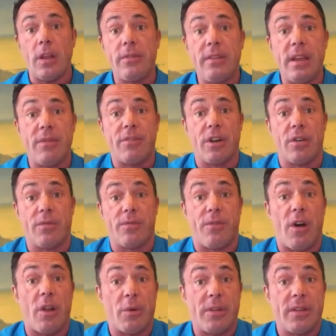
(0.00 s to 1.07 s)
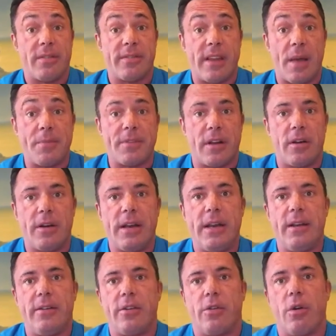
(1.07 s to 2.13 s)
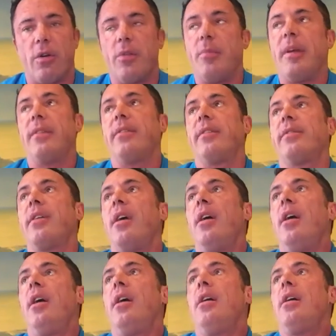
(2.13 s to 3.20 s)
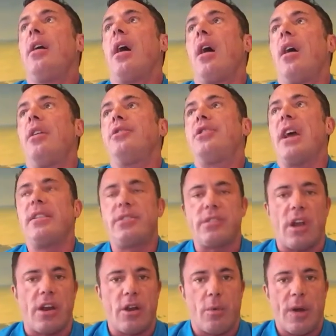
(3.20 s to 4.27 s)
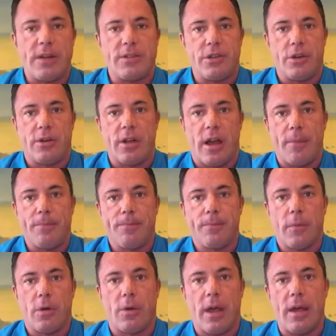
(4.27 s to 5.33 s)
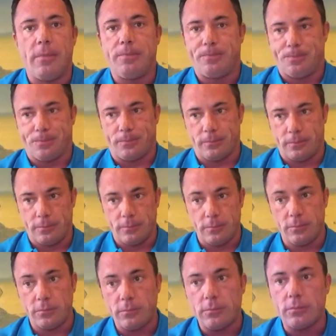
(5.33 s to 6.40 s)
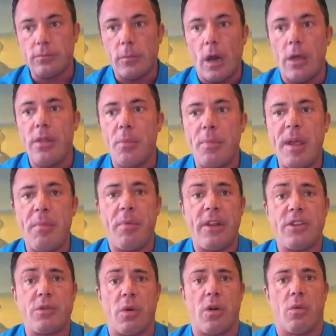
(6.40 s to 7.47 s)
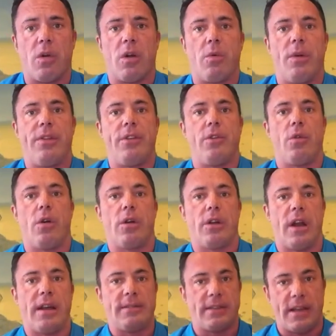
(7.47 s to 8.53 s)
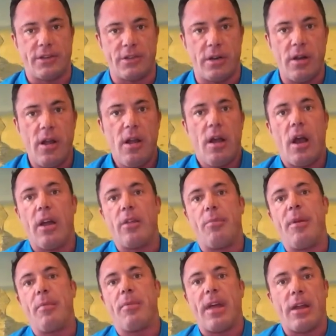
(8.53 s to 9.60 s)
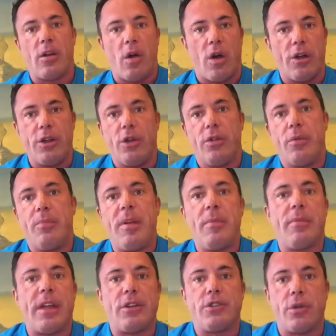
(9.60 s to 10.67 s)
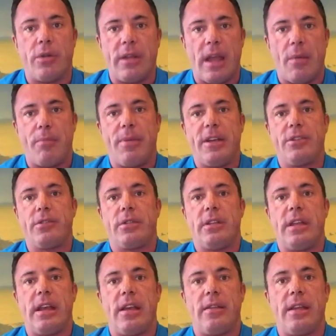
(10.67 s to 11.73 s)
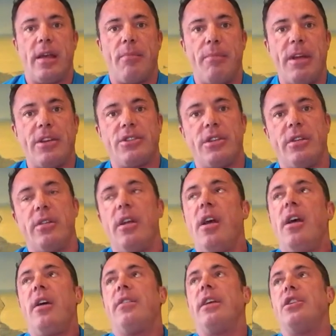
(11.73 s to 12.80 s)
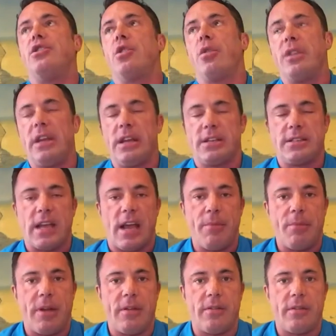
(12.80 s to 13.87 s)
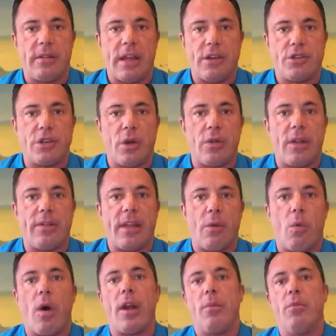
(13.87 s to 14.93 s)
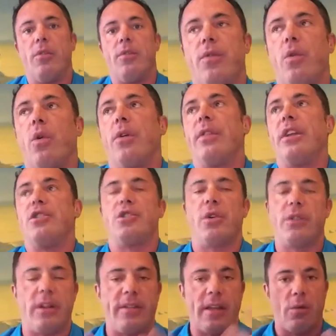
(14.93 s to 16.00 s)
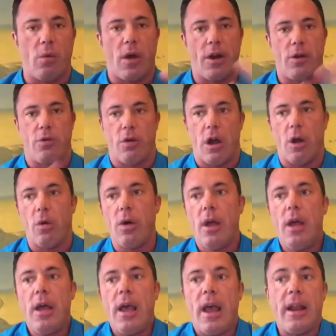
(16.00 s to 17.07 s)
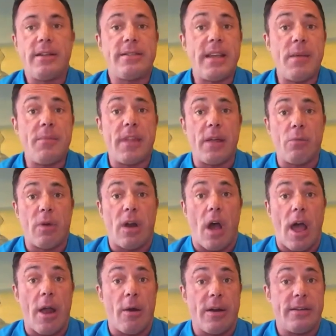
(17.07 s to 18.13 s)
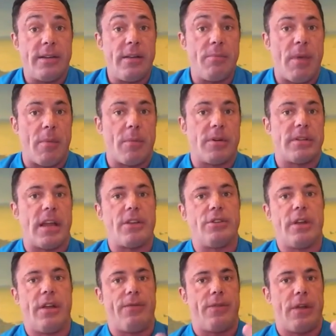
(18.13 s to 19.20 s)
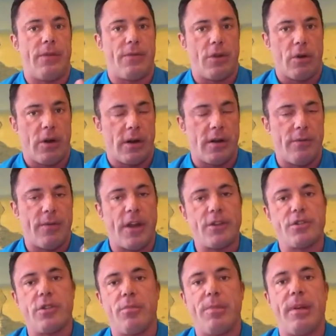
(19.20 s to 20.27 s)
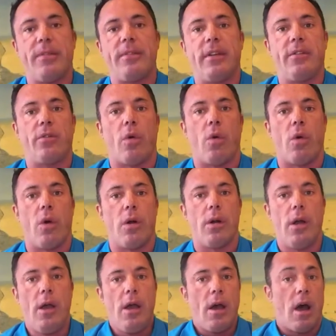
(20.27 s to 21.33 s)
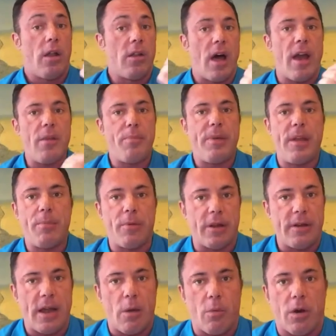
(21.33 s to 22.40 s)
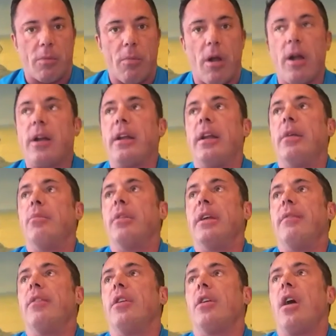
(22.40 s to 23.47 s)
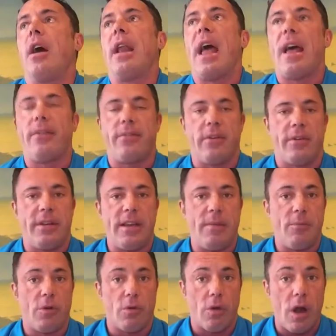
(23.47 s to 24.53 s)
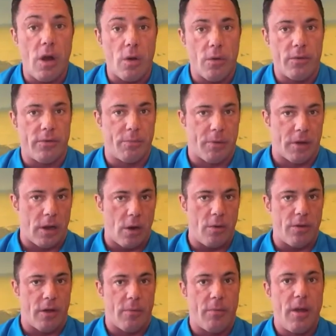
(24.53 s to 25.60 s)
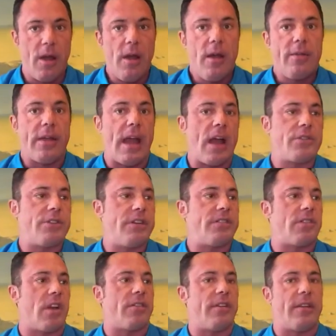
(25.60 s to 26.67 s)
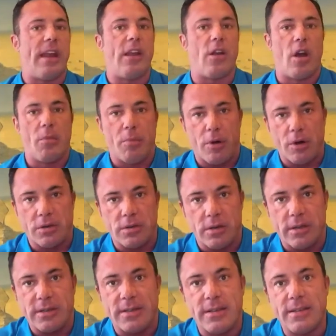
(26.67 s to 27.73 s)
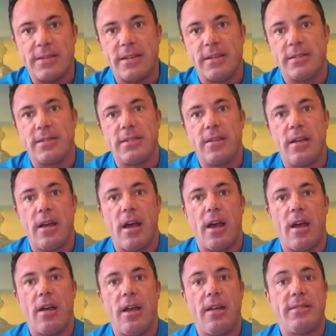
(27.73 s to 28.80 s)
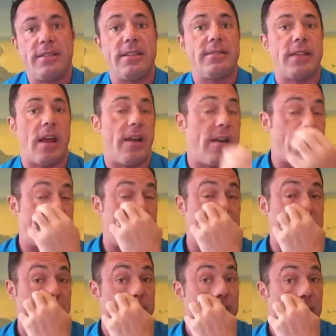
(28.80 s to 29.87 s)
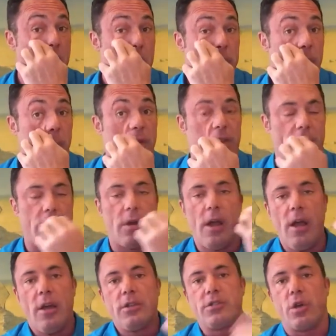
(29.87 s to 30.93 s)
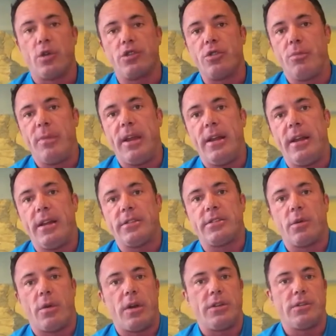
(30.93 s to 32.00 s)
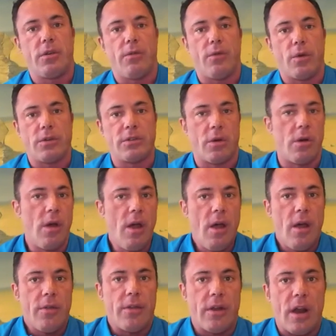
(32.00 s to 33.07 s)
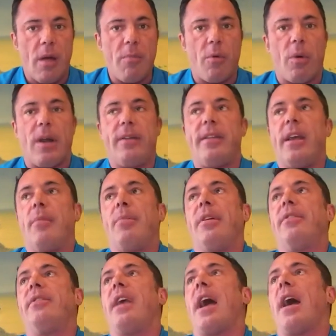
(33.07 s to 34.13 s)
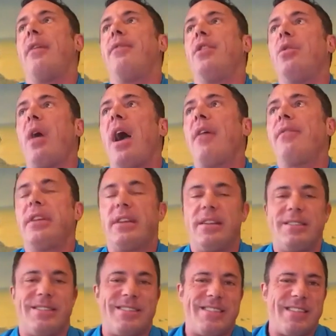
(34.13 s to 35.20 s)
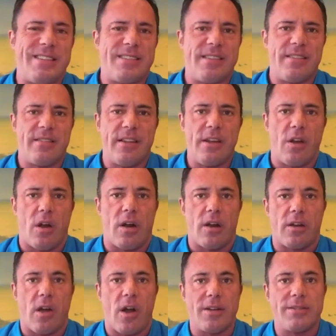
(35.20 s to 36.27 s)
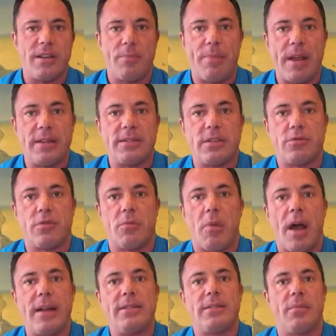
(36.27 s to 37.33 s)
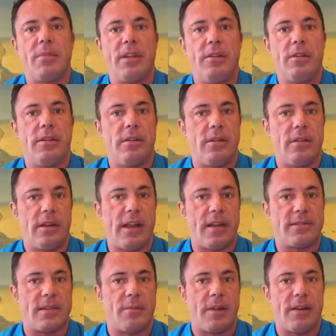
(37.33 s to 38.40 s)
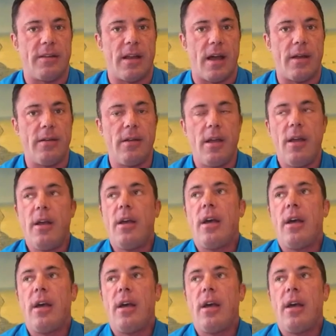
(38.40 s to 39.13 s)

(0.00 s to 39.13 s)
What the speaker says: see if they're following the steps that are needed to grow the business, chances are you're wasting your time, okay? The people that you want to work with in your organization are the people that call you, the people that show the ambition, they show the excitement, they show that they want to forward, they show that they want to grow. And it's the same thing when hiring team members. If you're in a conventional business, or a lot of people in network marketing, believe it or not, as their team grows below them, they actually start to take on personal assistants, an assistant to help them with their social media, so on and so forth. So the number one tip is, if you have to consistently or on a constant basis remind somebody to get something done,